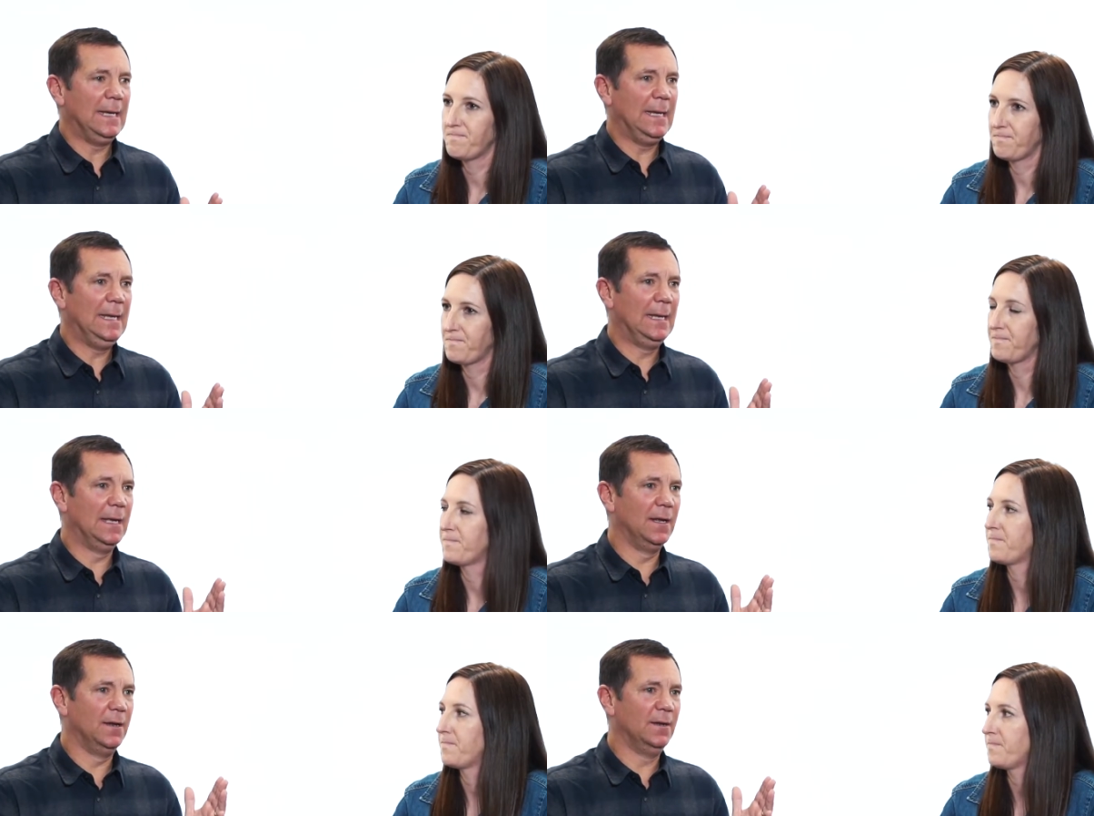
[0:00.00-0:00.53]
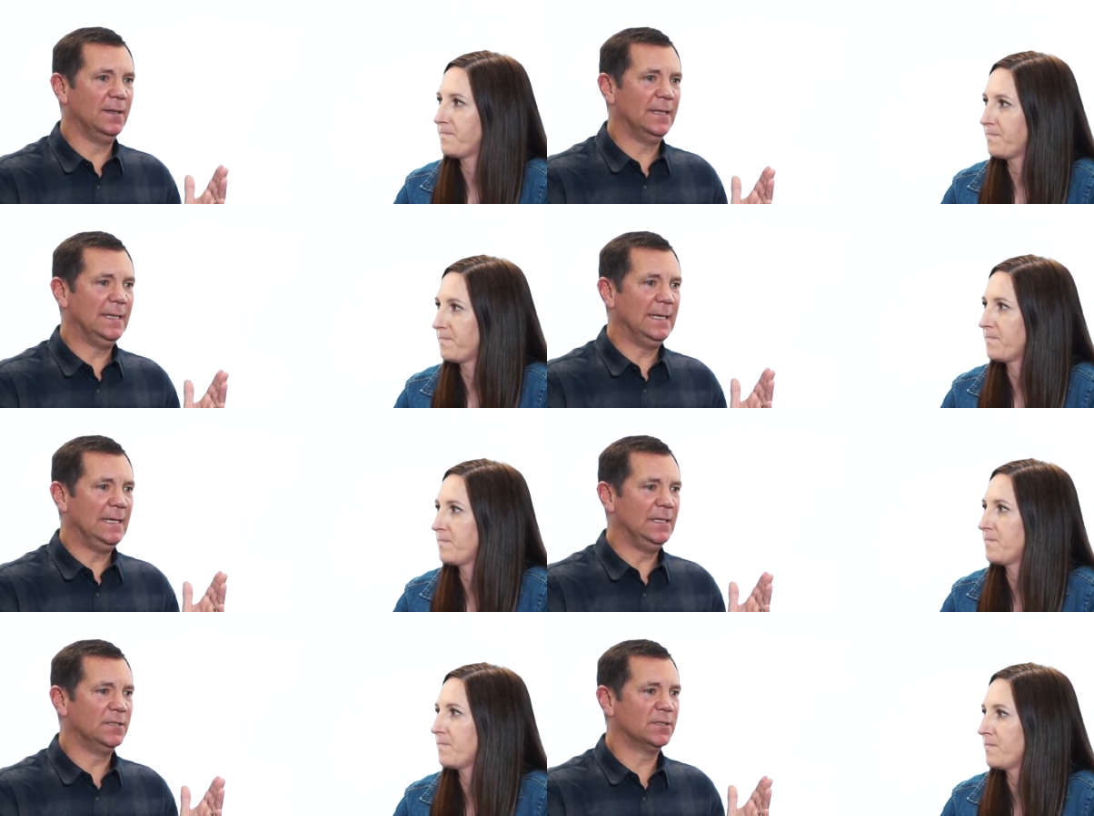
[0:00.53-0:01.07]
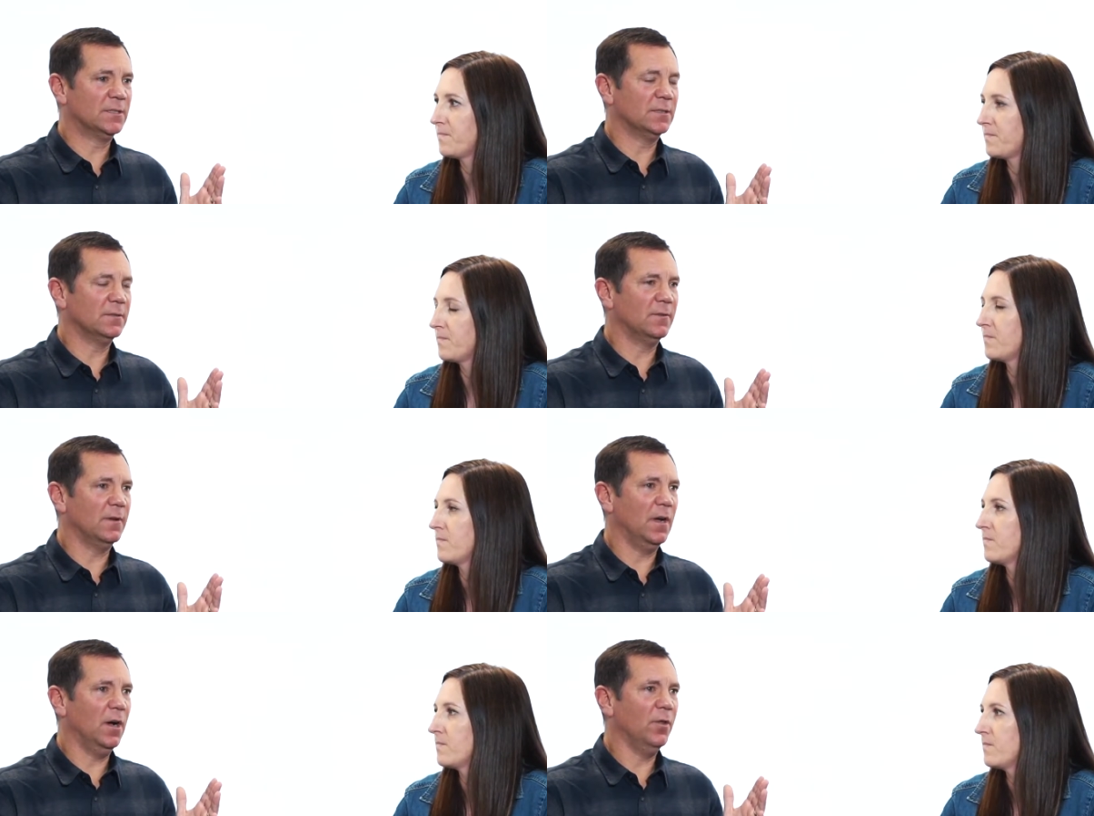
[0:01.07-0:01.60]
Speaker 1: in these
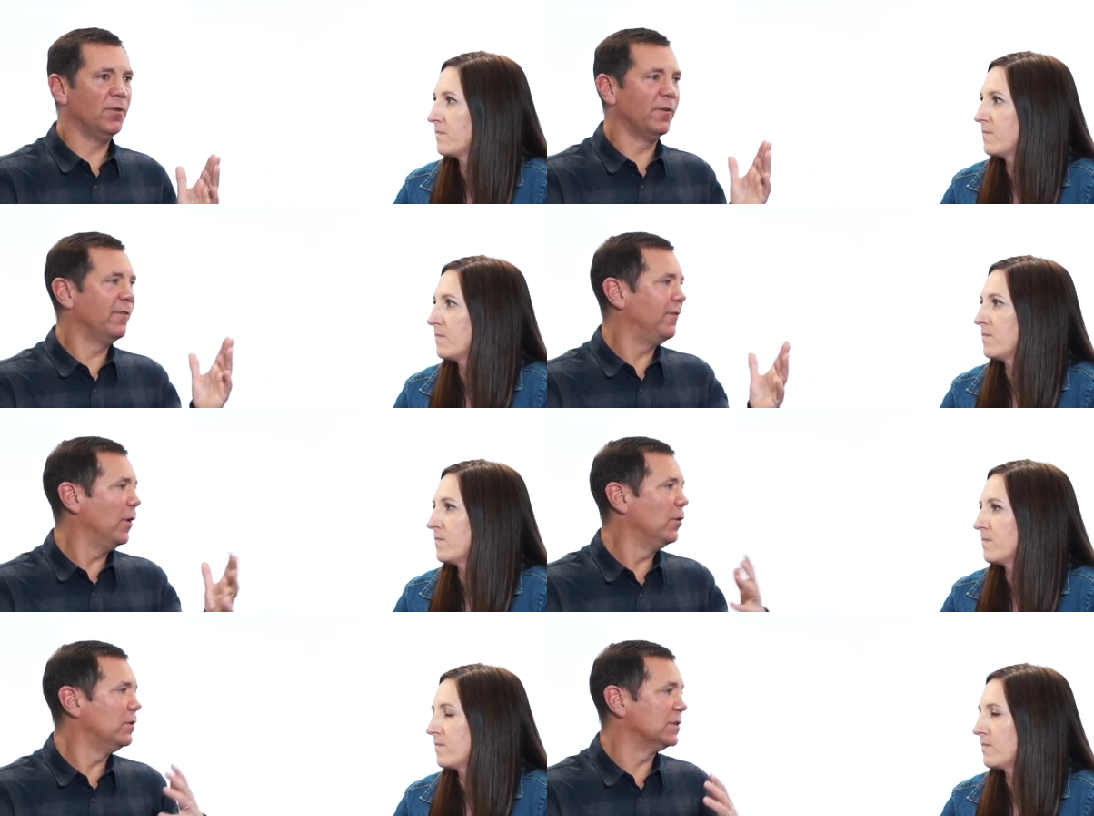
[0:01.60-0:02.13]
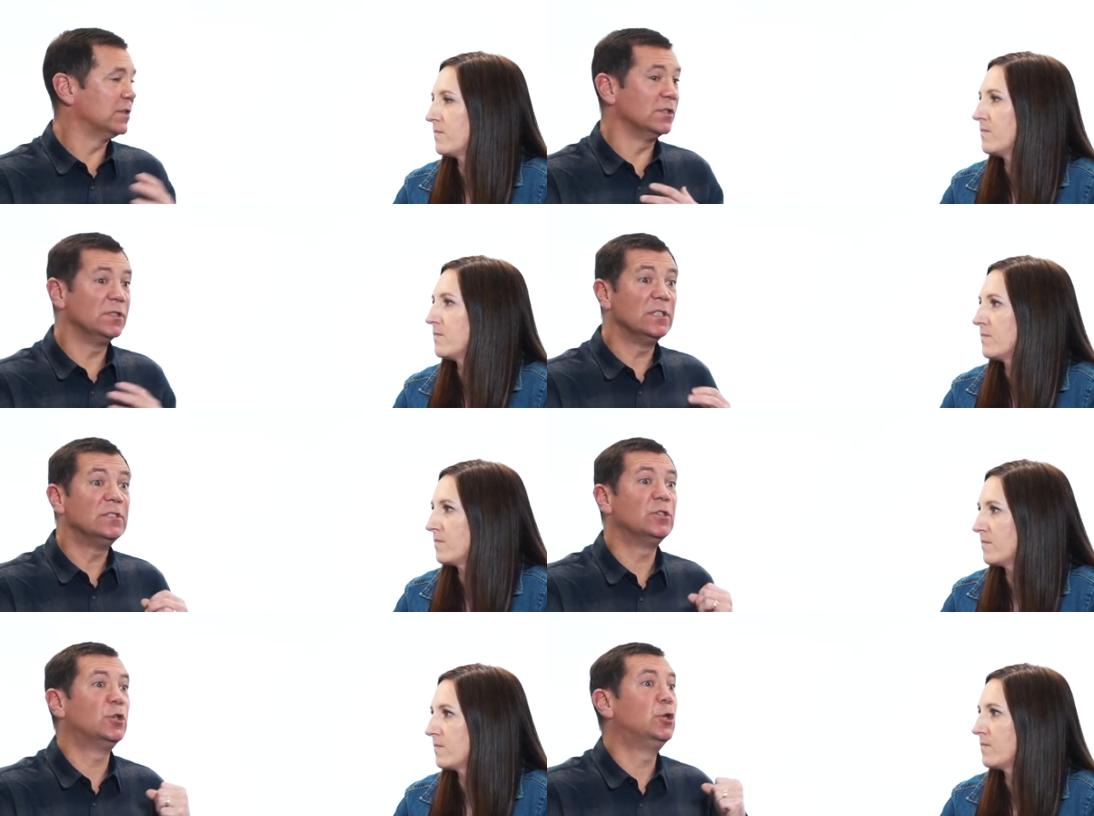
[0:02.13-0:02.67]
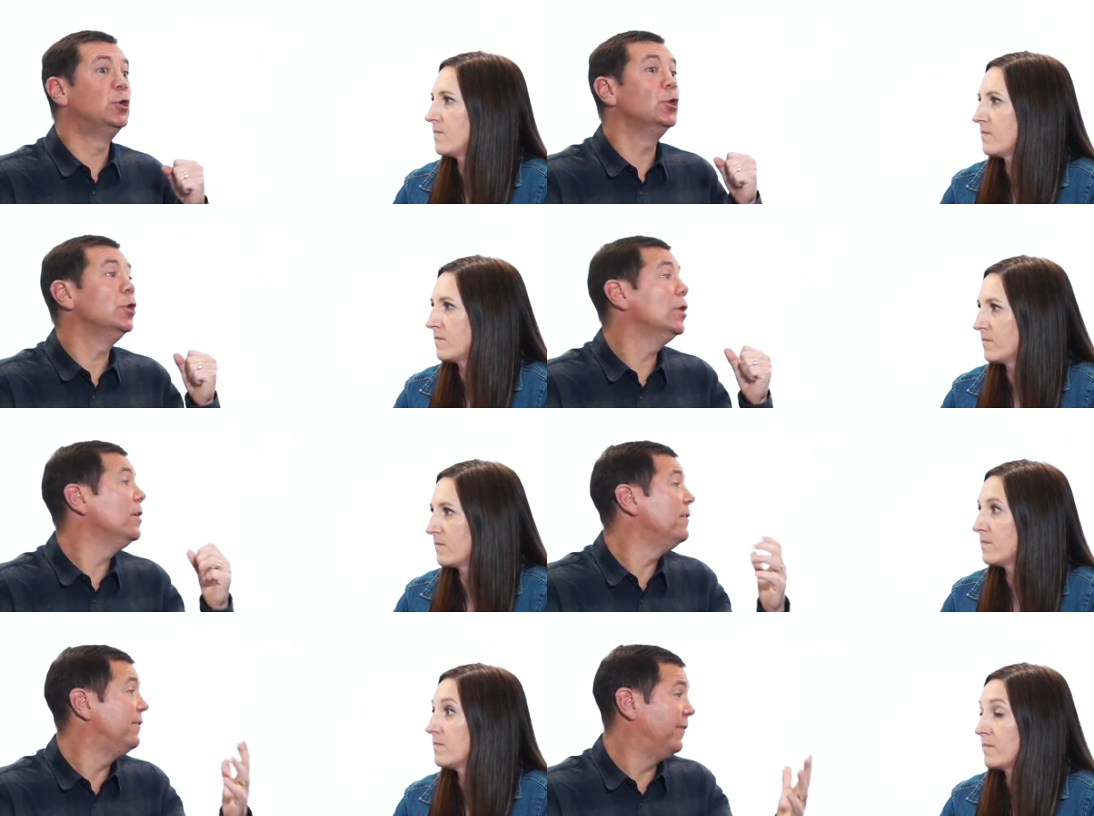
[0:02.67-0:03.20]
other focuses, these
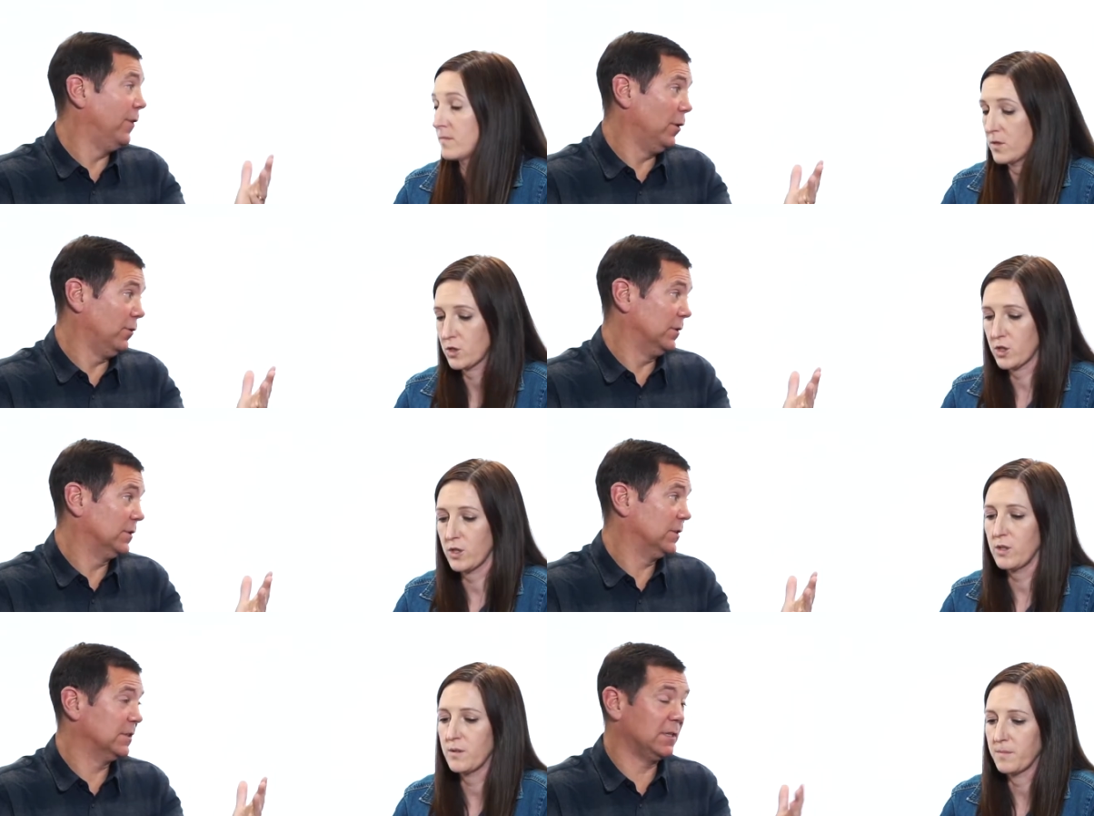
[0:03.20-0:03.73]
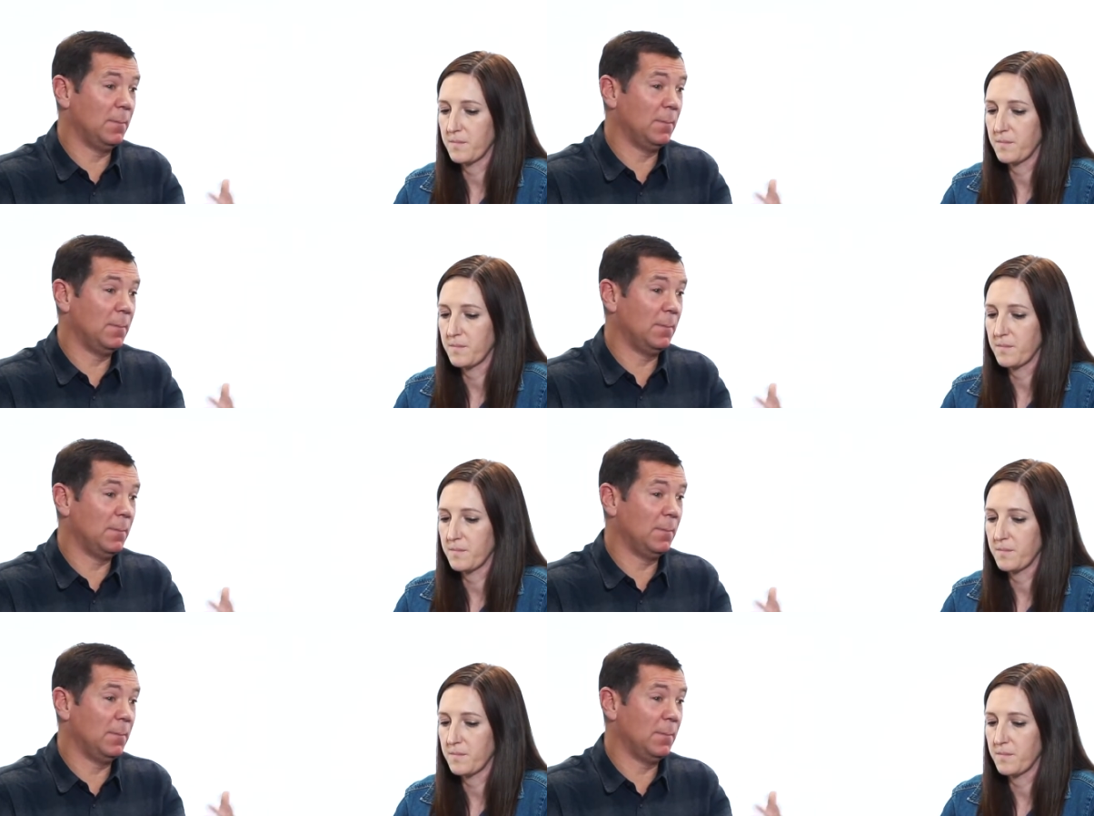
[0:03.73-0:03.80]
good focuses.